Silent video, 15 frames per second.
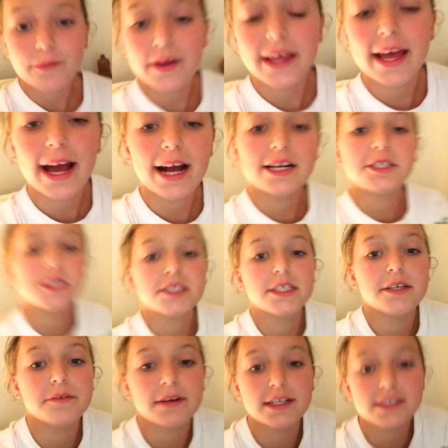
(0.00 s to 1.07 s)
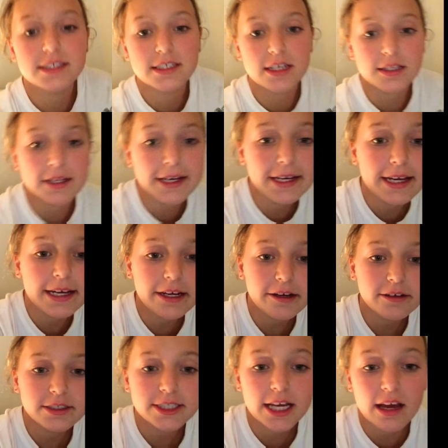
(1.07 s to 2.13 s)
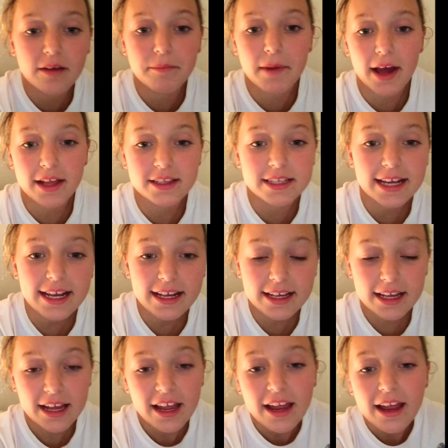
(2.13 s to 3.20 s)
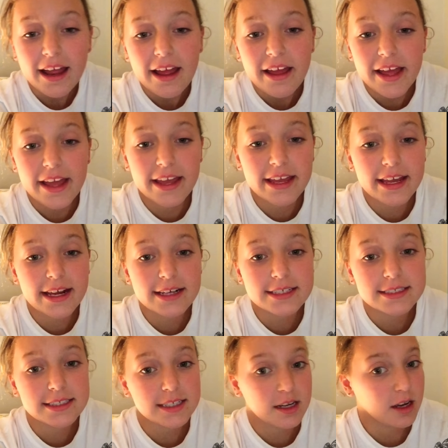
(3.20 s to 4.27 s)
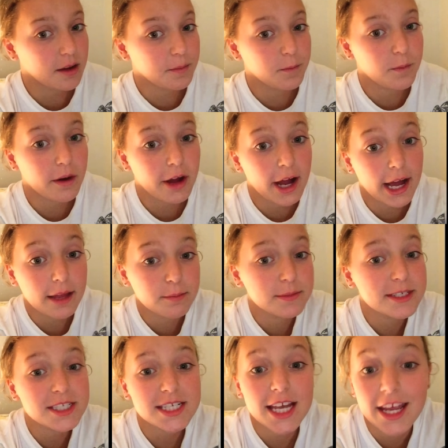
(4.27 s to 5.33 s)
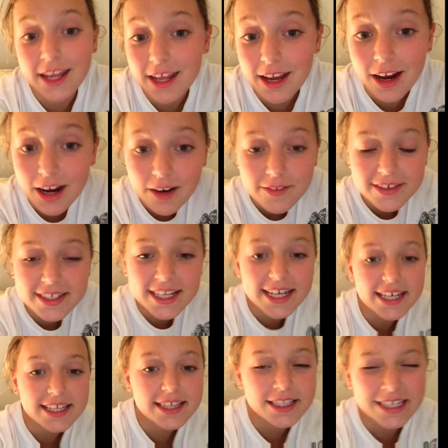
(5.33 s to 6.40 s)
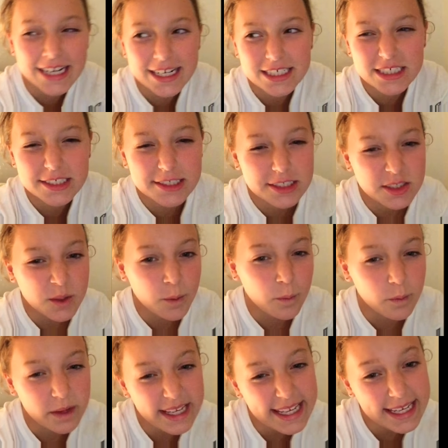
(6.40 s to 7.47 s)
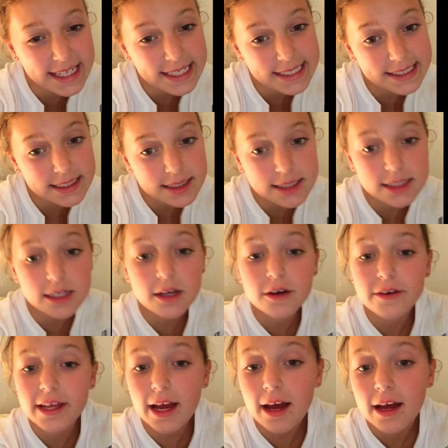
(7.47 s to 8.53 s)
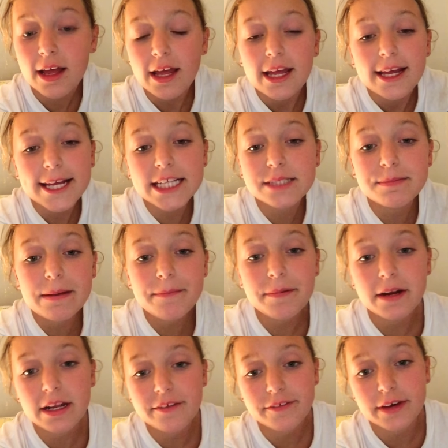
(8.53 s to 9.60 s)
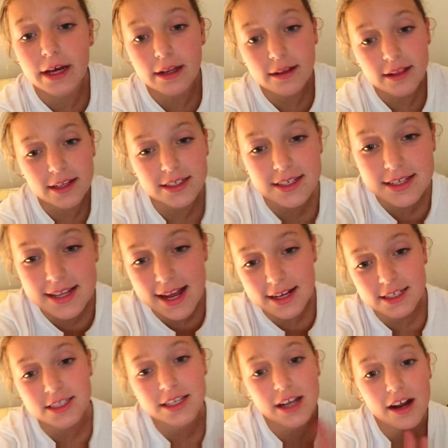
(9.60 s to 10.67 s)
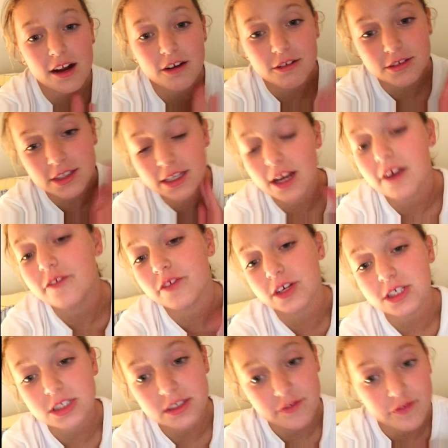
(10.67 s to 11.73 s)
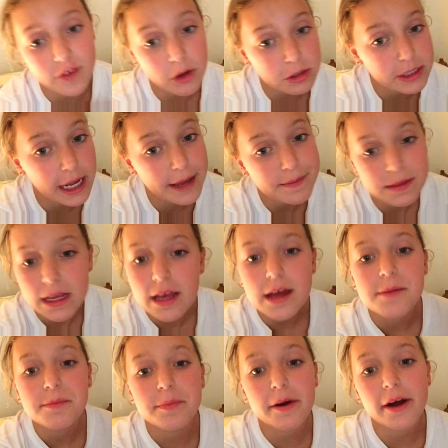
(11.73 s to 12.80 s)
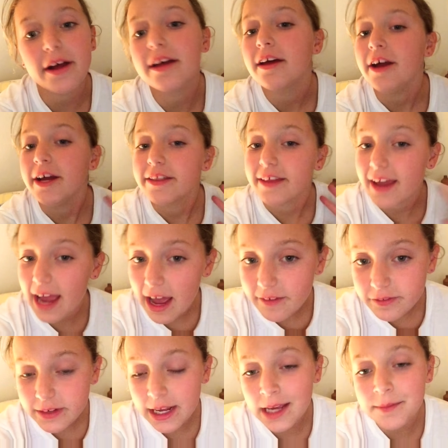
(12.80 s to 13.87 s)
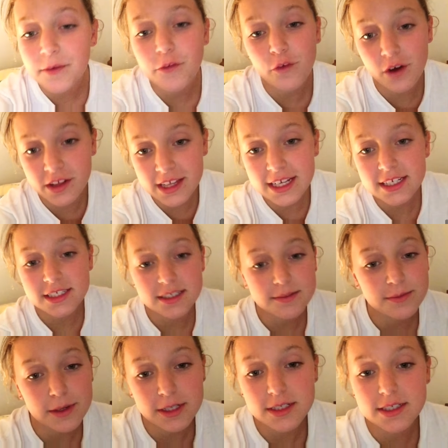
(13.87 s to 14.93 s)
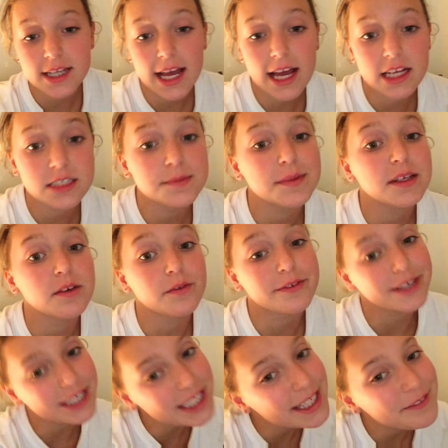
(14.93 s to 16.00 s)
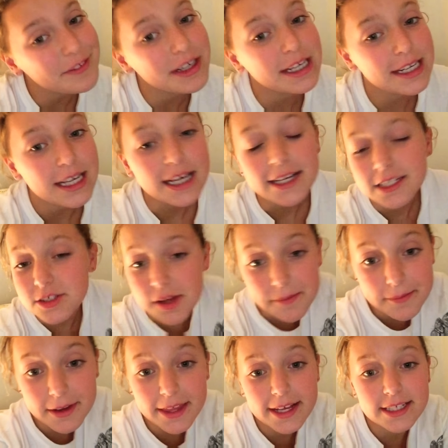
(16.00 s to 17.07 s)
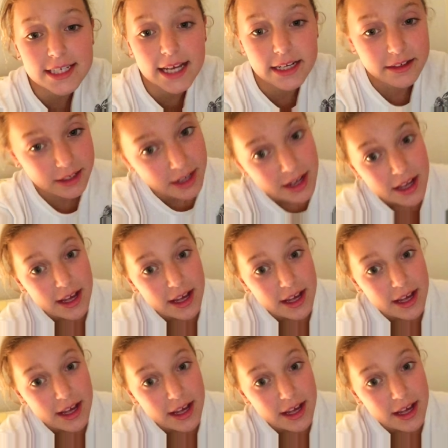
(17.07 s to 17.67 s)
We actually rented a lake house at my lake, and um, I'm staying here for like the next week. So yeah, it's been pretty fun. This is actually our only our first full day, but the half day before this was has been really fun. So I'm really excited.